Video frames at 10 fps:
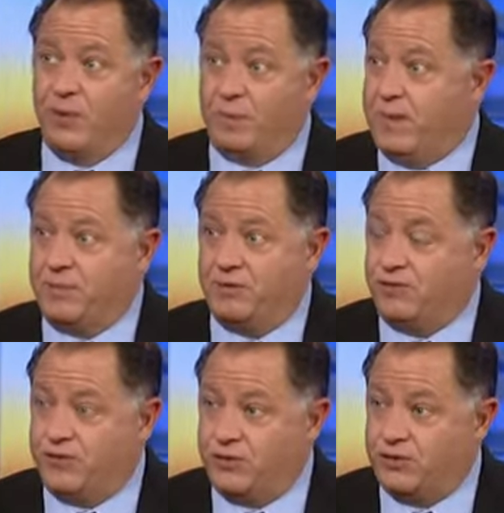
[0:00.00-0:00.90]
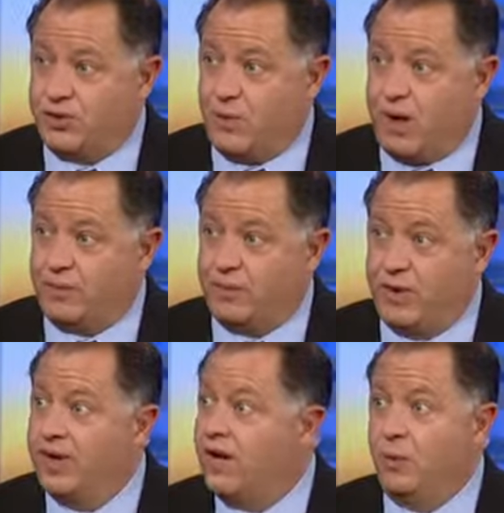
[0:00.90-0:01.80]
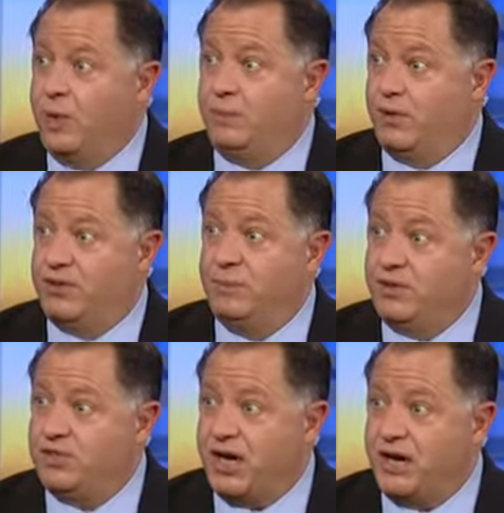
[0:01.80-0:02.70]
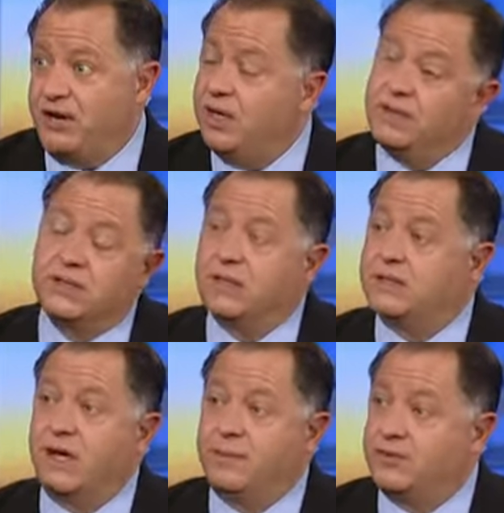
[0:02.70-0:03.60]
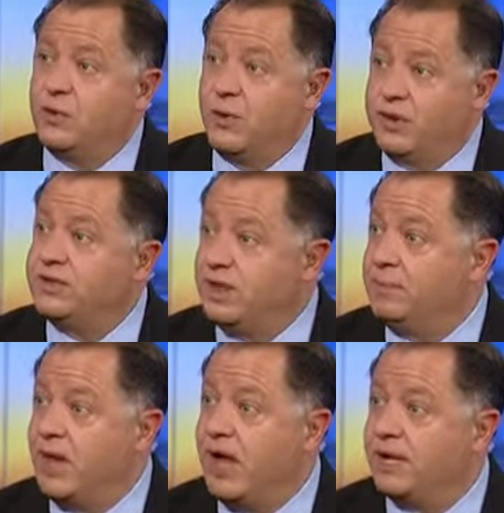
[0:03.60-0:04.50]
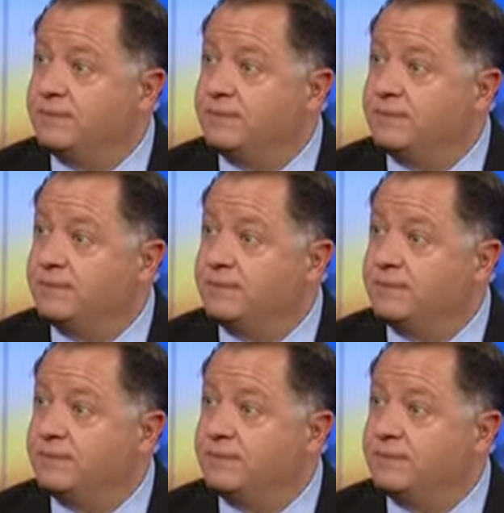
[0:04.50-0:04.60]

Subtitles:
where people have refused to cooperate. We put them in jail until the time that they're willing to comply.